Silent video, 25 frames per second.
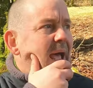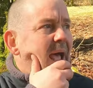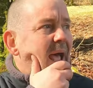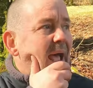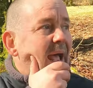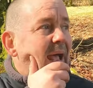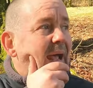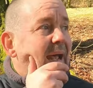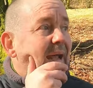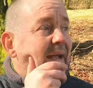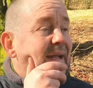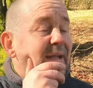
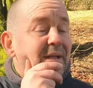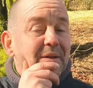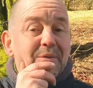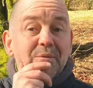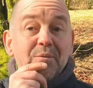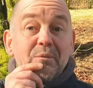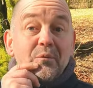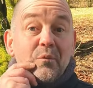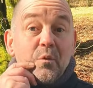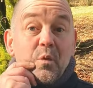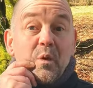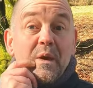
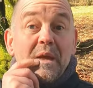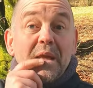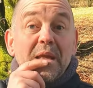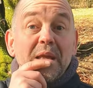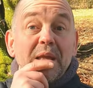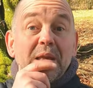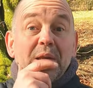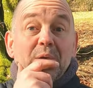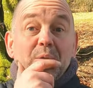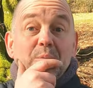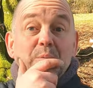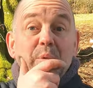And
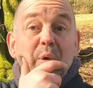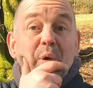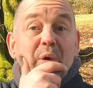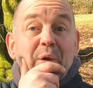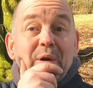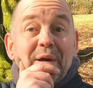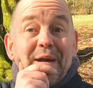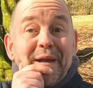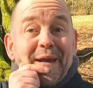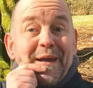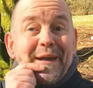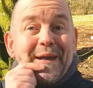we
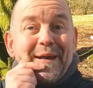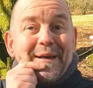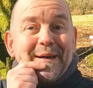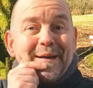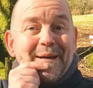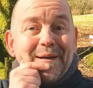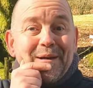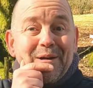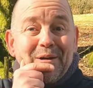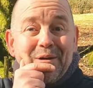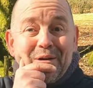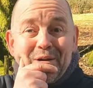were
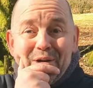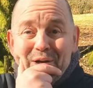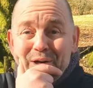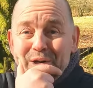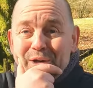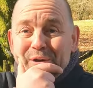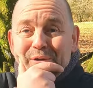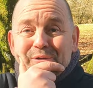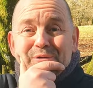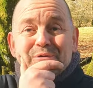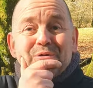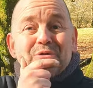here
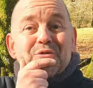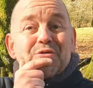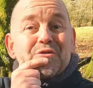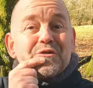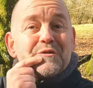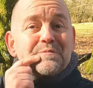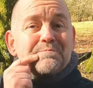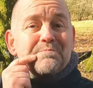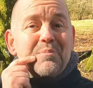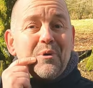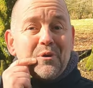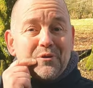to
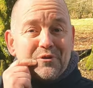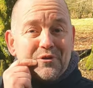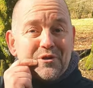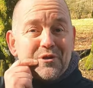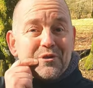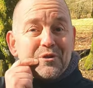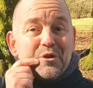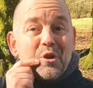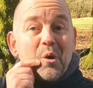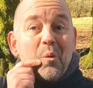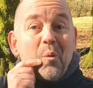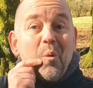
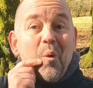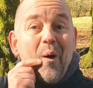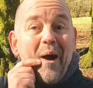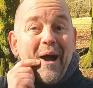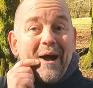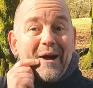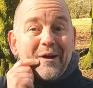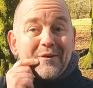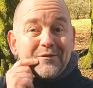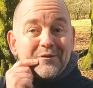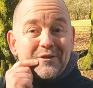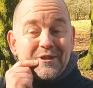spot the
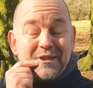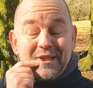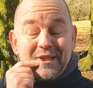wild